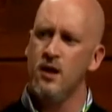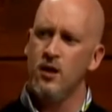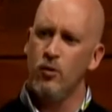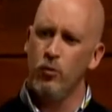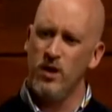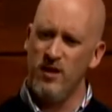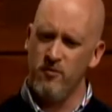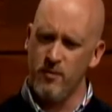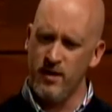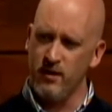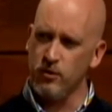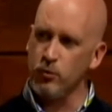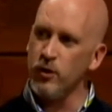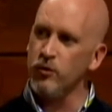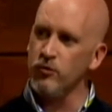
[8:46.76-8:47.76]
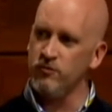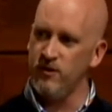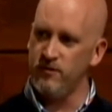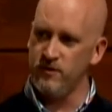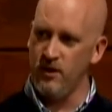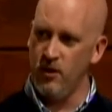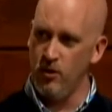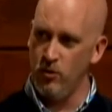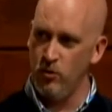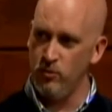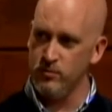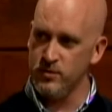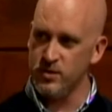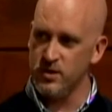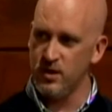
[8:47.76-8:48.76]
We have about 350
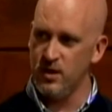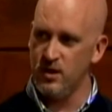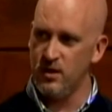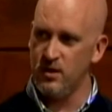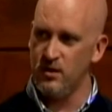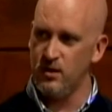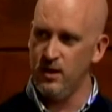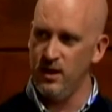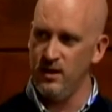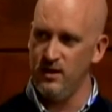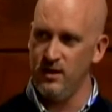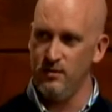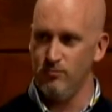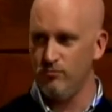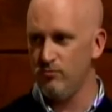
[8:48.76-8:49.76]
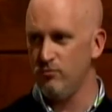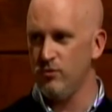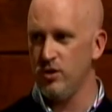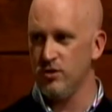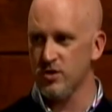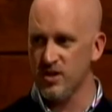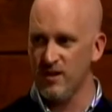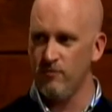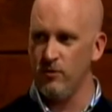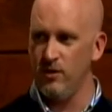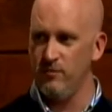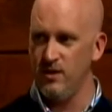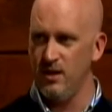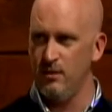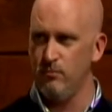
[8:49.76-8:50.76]
homes, and then several
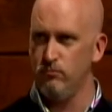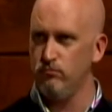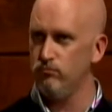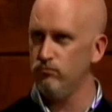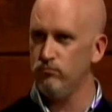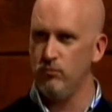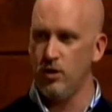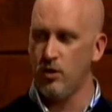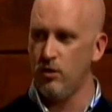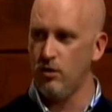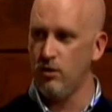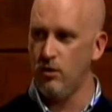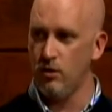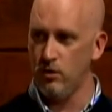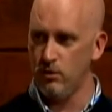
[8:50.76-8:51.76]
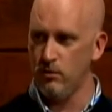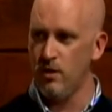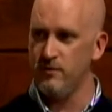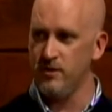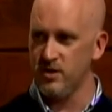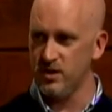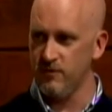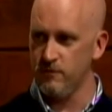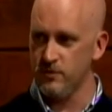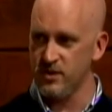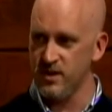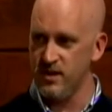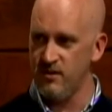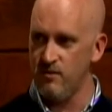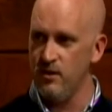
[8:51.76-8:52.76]
of them are obviously for
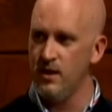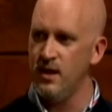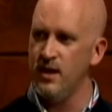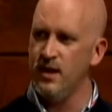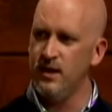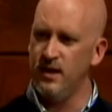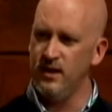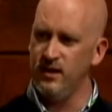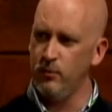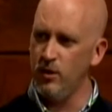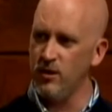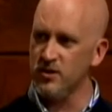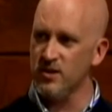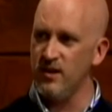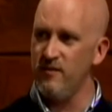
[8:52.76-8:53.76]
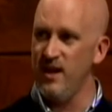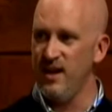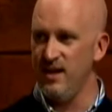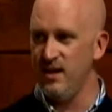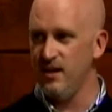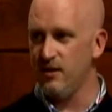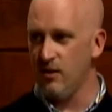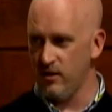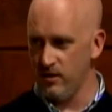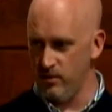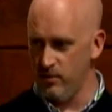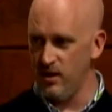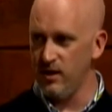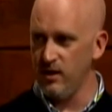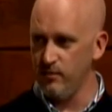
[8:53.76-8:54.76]
sale. And then we also have 80
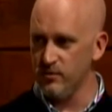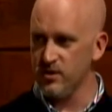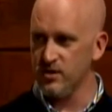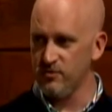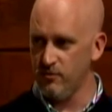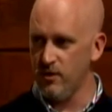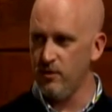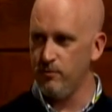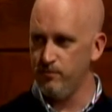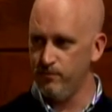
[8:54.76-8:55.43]
condominiums as well.